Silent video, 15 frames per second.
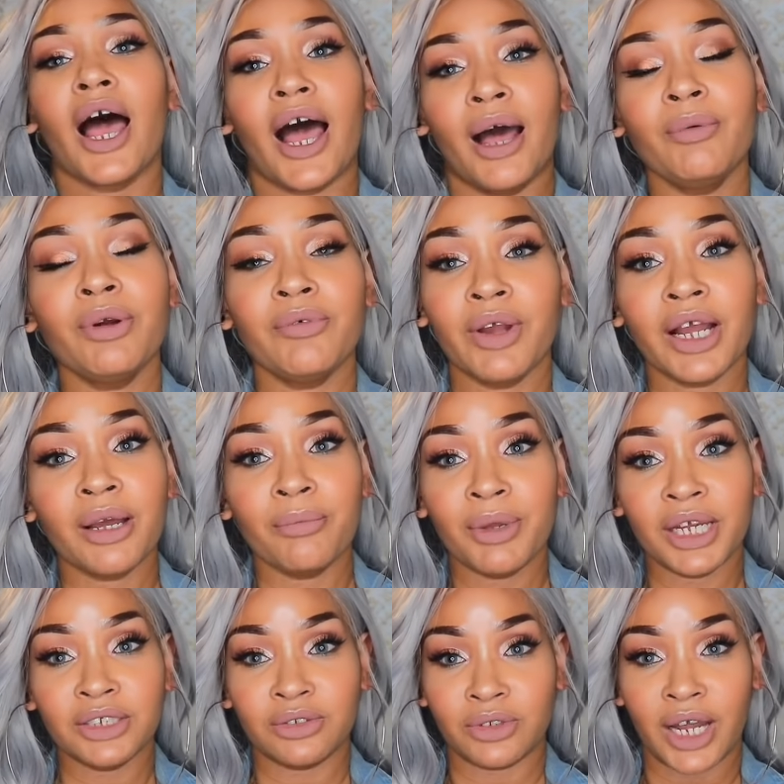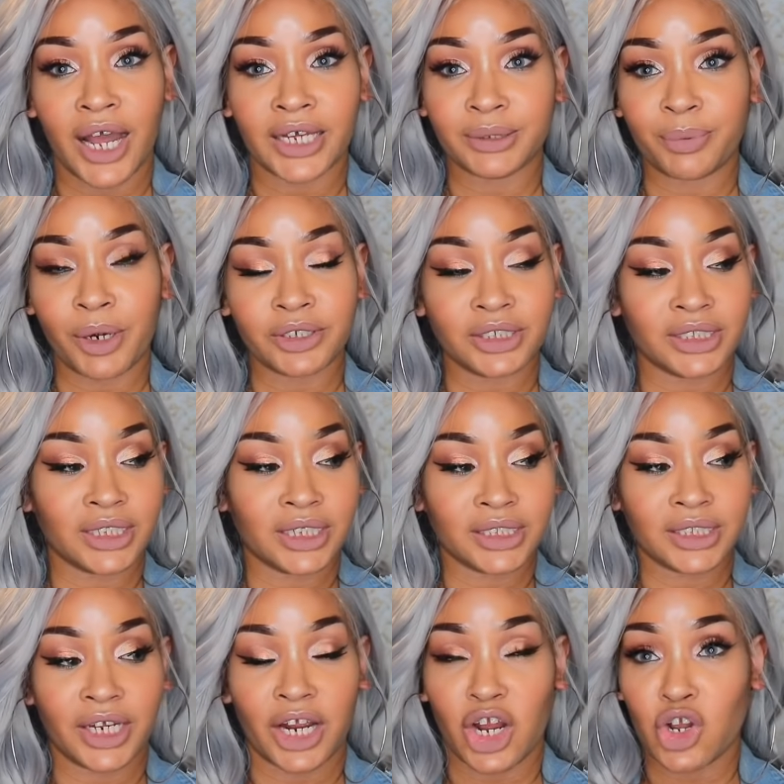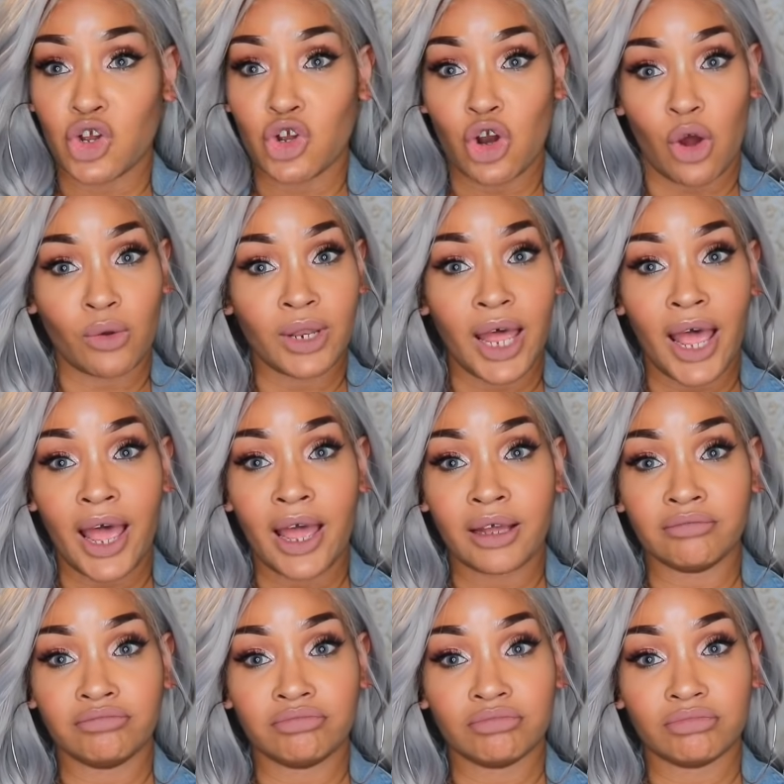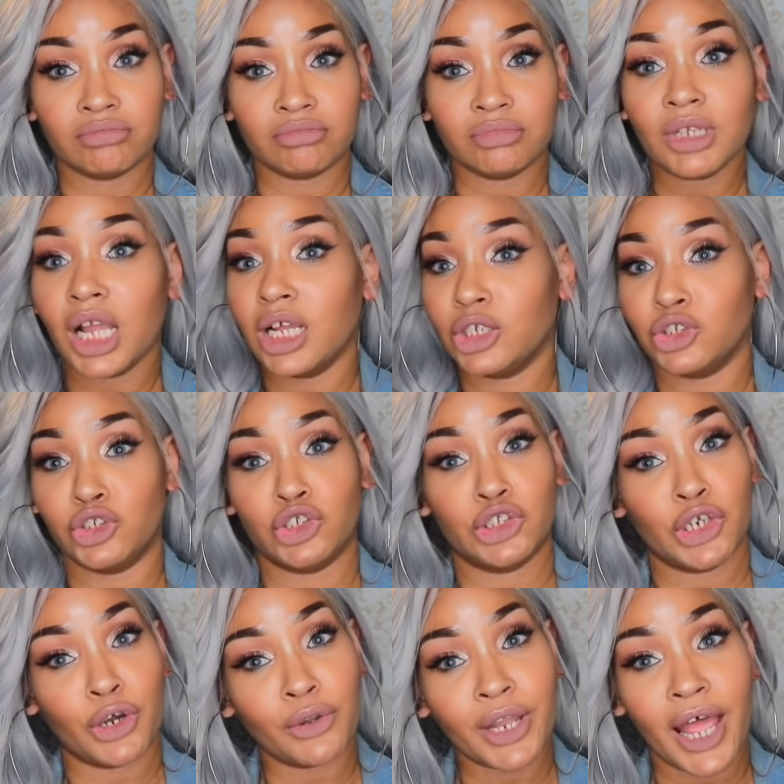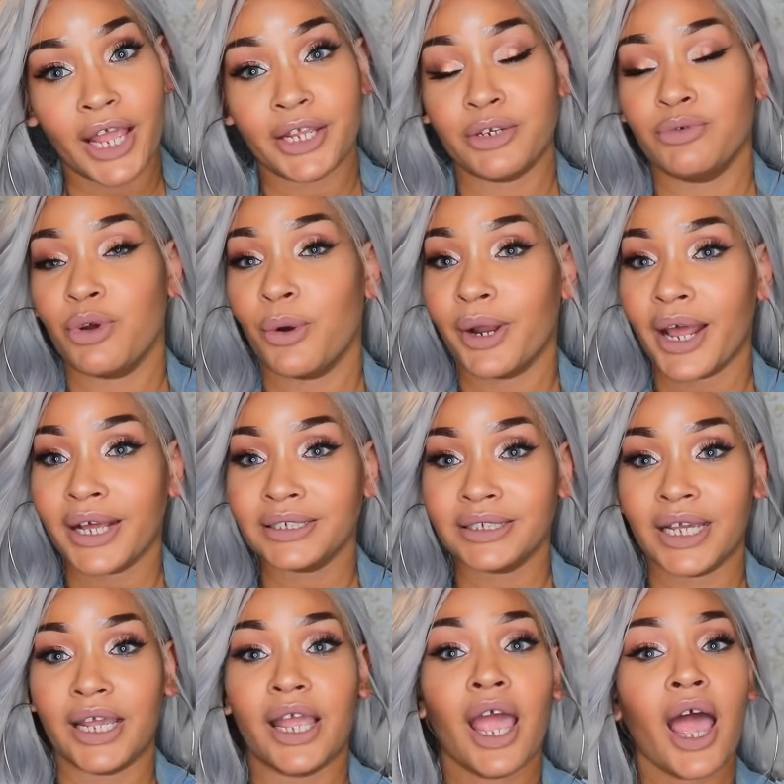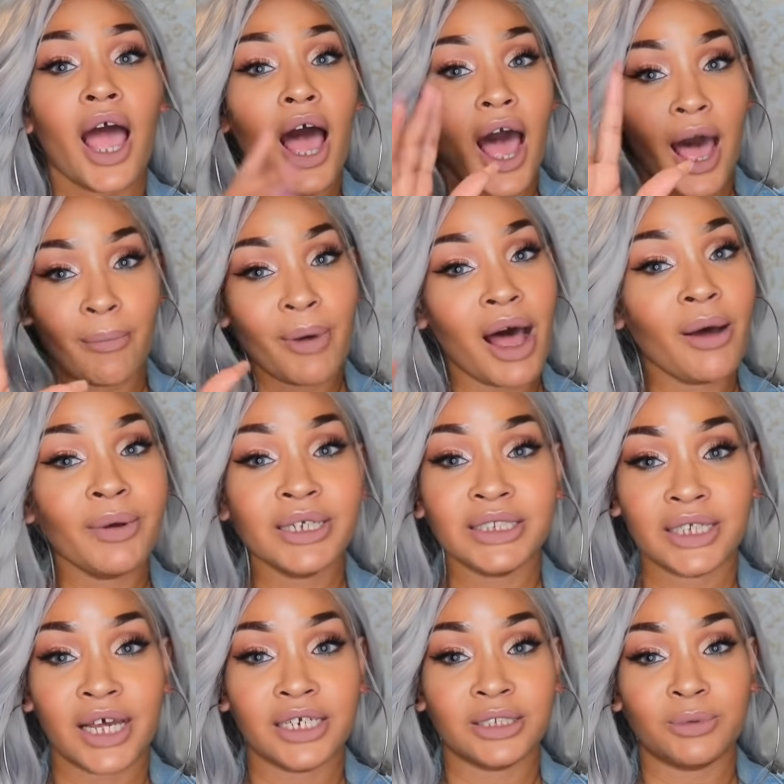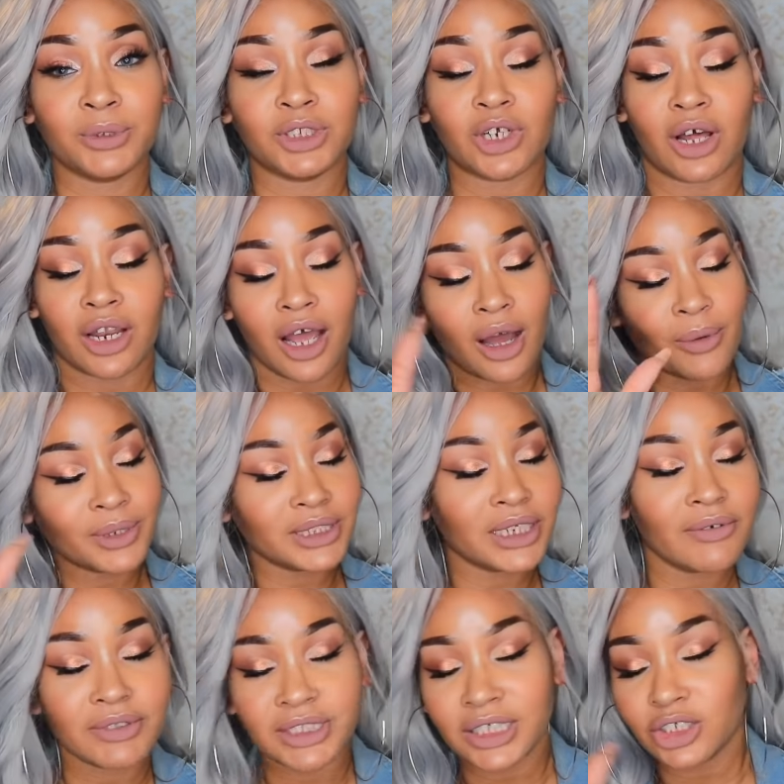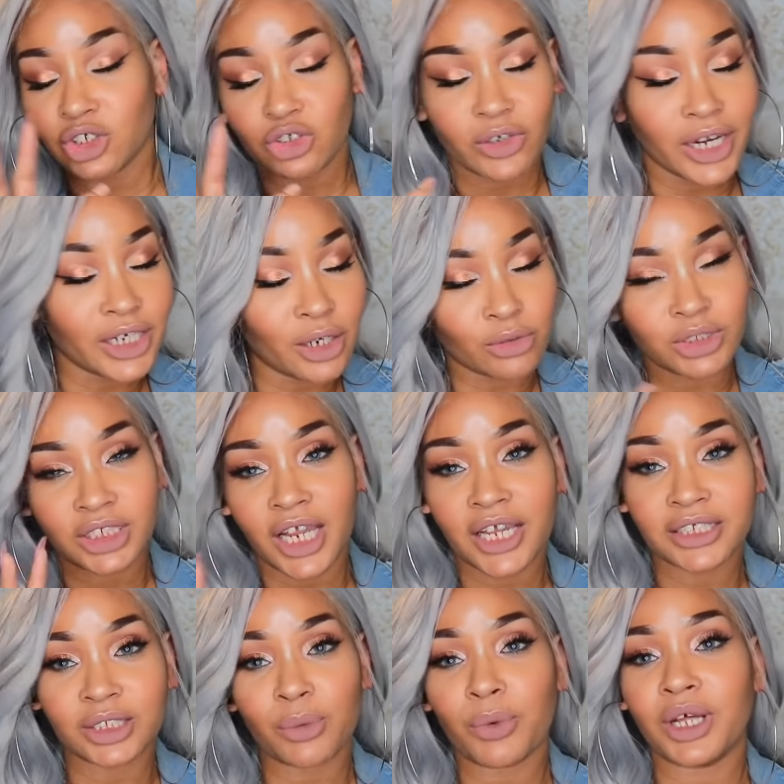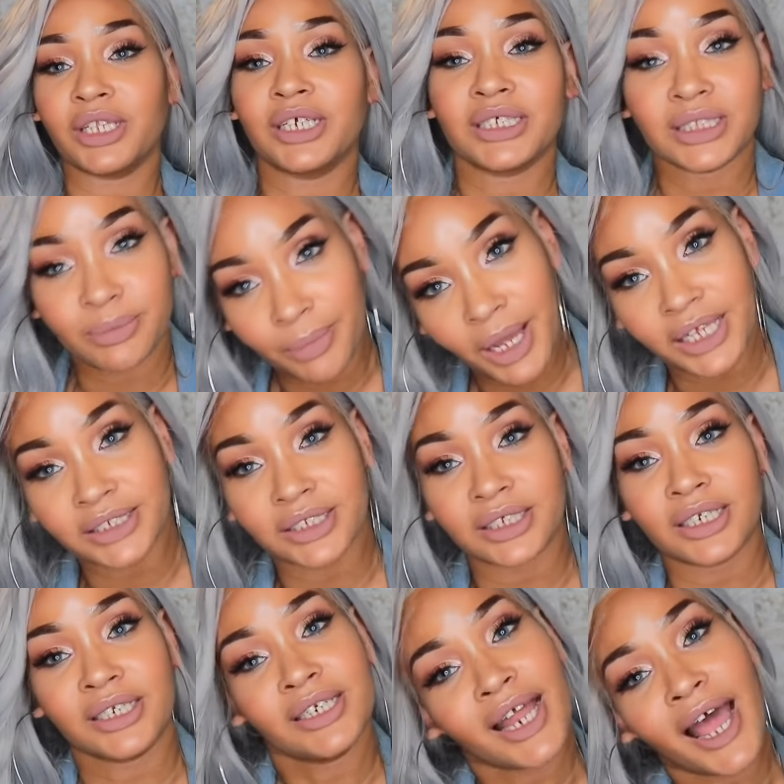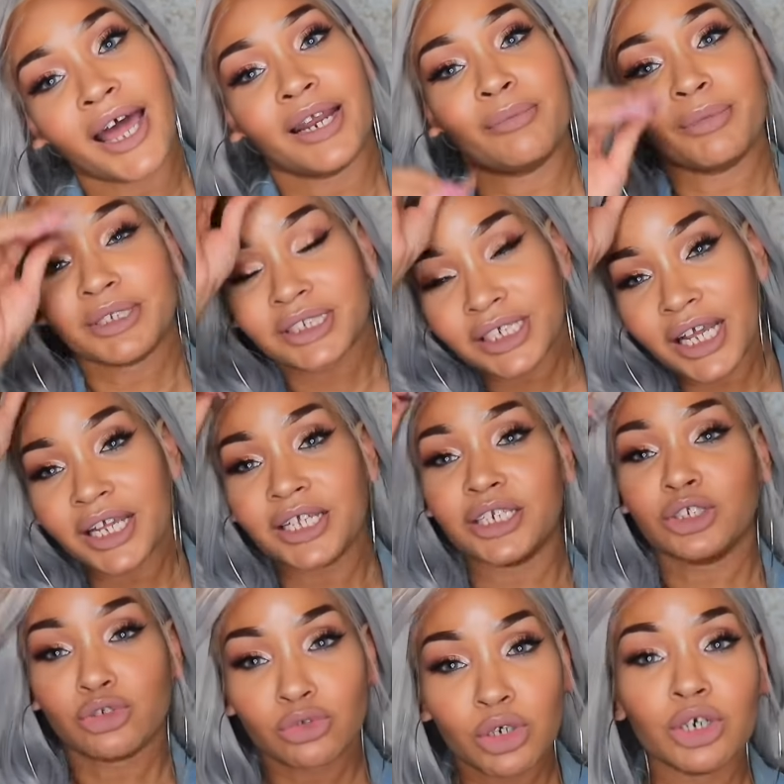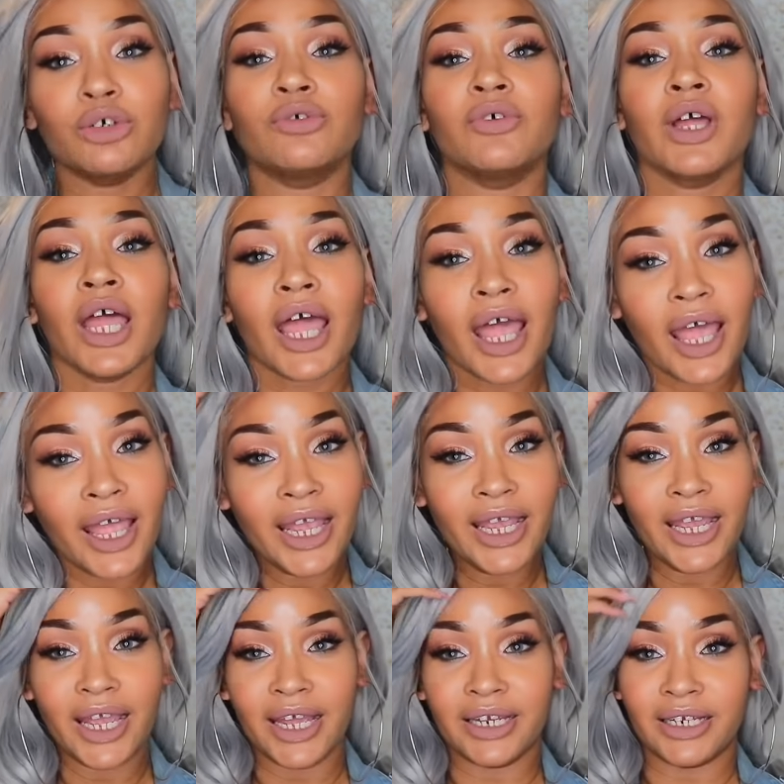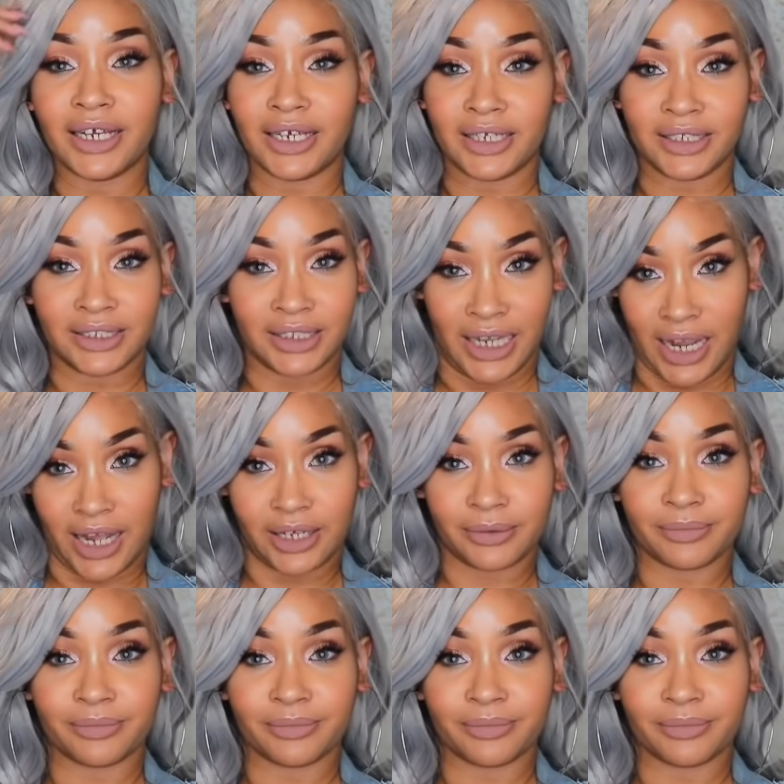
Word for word: I would recommend you guys purchasing this hair. No lie, no lie. You know what I say. I'm always honest with y'all. I always give it to you straight, no chaser, whether it's sponsored or not. I'm gonna tell you the truth. And yeah